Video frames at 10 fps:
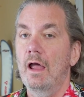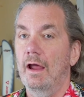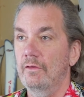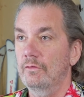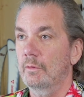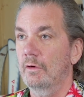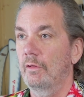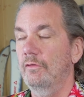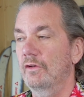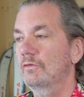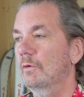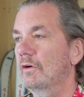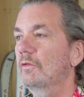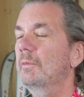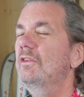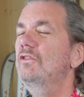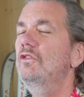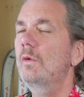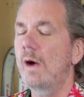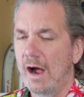And this is one of the things where you spend
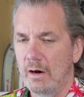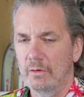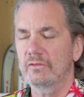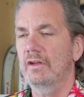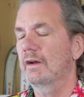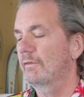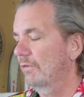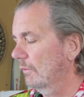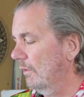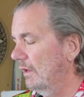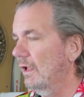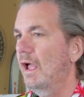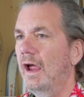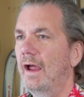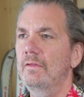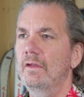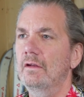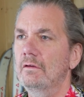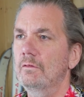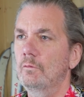2 hours getting everything ready, and
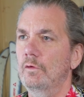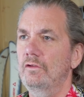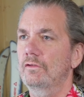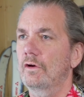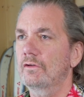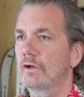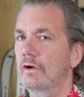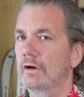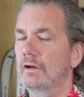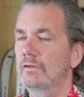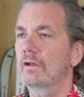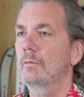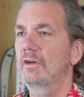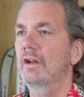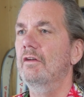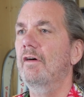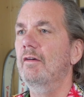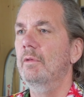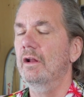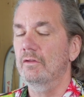then when you start cooking, it's going to be done in
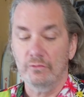5 minutes.